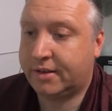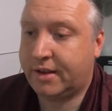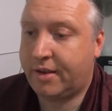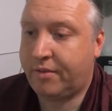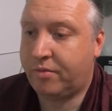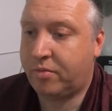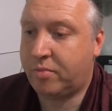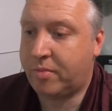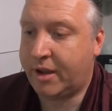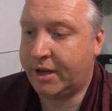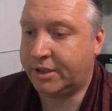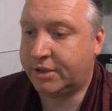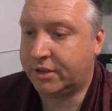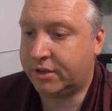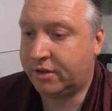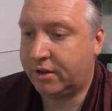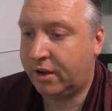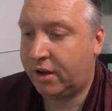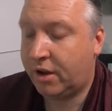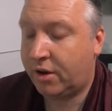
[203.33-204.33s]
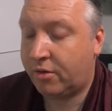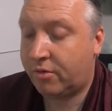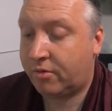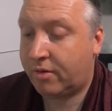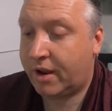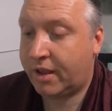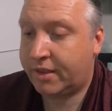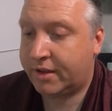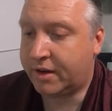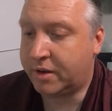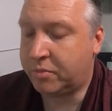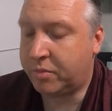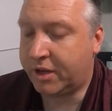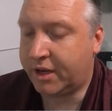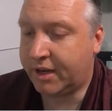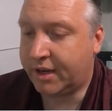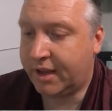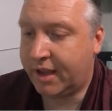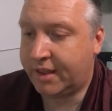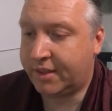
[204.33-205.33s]
information rather than it
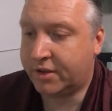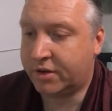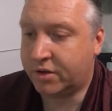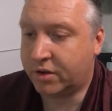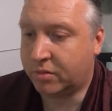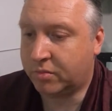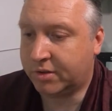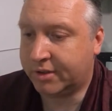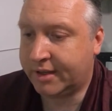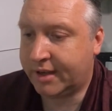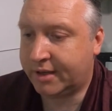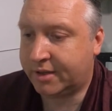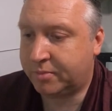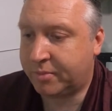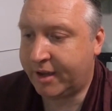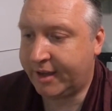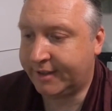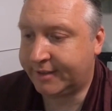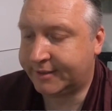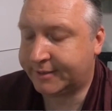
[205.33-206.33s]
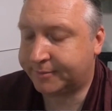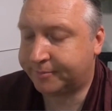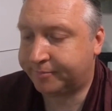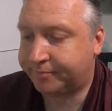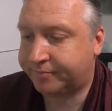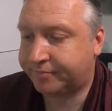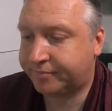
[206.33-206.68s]
being in the normal database.